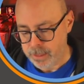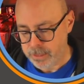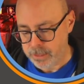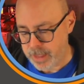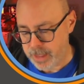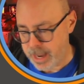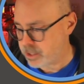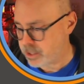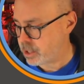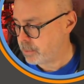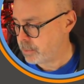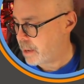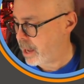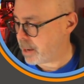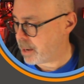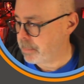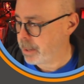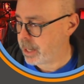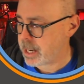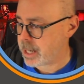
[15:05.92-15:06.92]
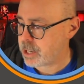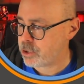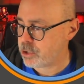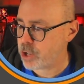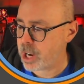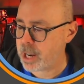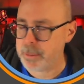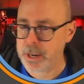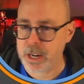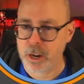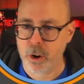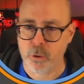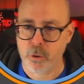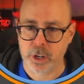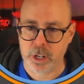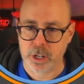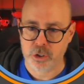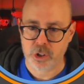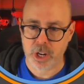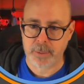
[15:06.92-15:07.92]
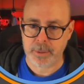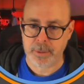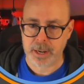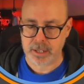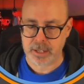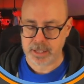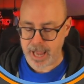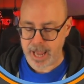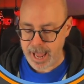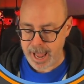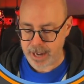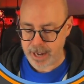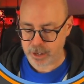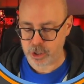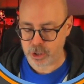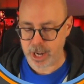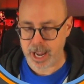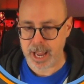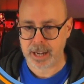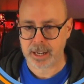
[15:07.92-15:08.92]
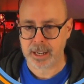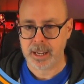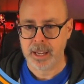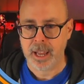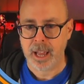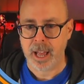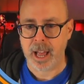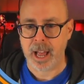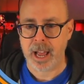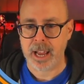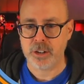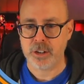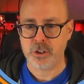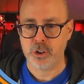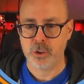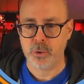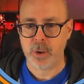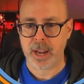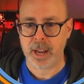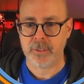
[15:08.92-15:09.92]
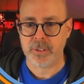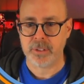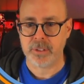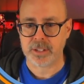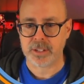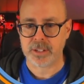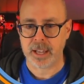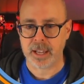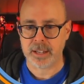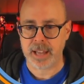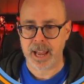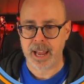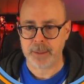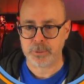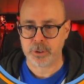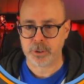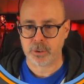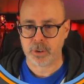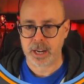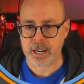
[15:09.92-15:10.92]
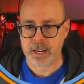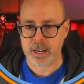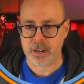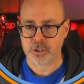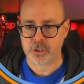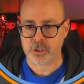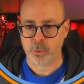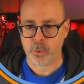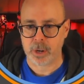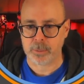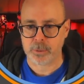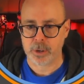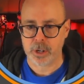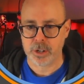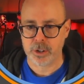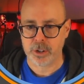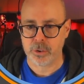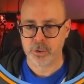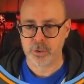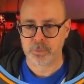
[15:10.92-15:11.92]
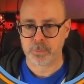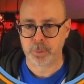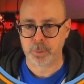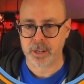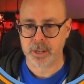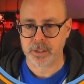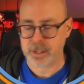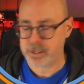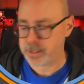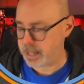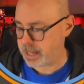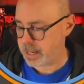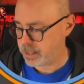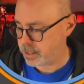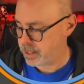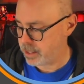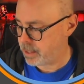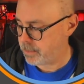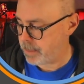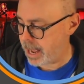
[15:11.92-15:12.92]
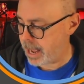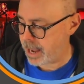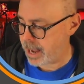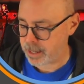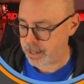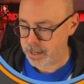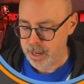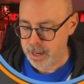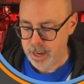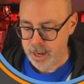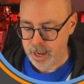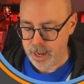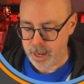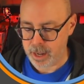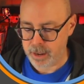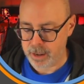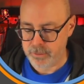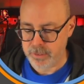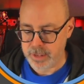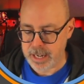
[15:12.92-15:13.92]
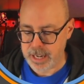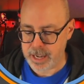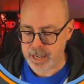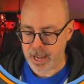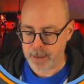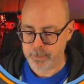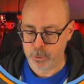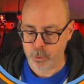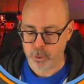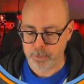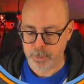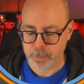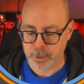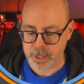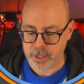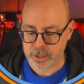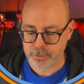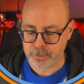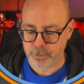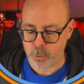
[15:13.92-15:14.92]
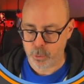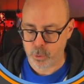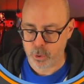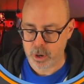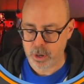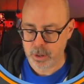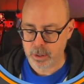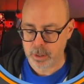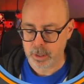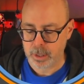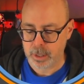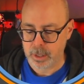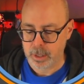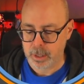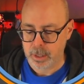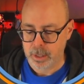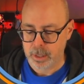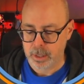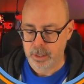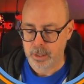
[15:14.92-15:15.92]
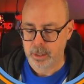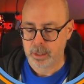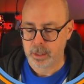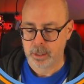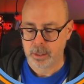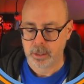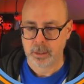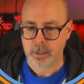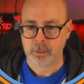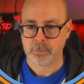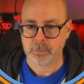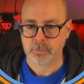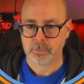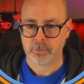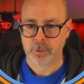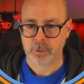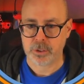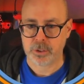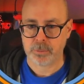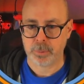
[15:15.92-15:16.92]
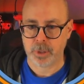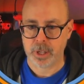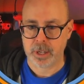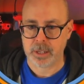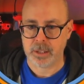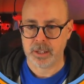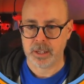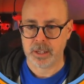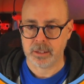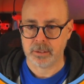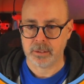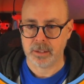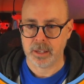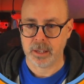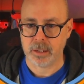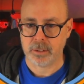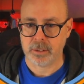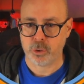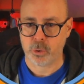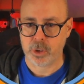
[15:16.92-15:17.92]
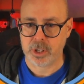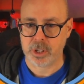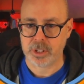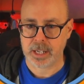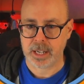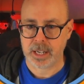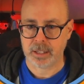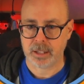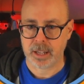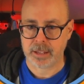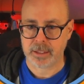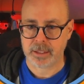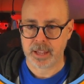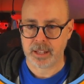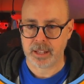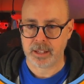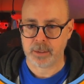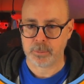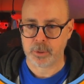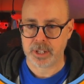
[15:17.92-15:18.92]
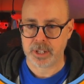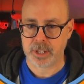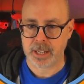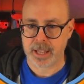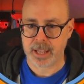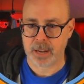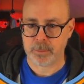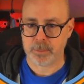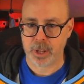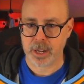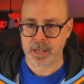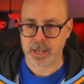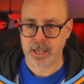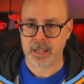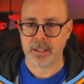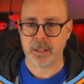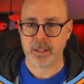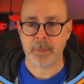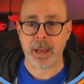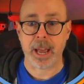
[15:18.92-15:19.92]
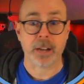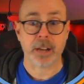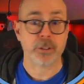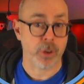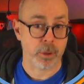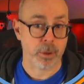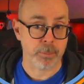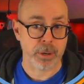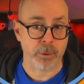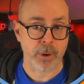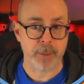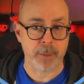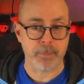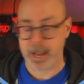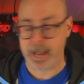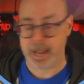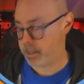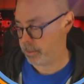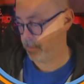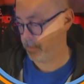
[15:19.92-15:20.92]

thanks to my buddy Jamie over at Jamie's Hack Shack, I do have this adapter right here. So what I'm going to do is plug this into the back of the Commodore Plus 4. First plug the, the joystick in like that, and then I'm going to take that and plug it in the back. So I'll be right back.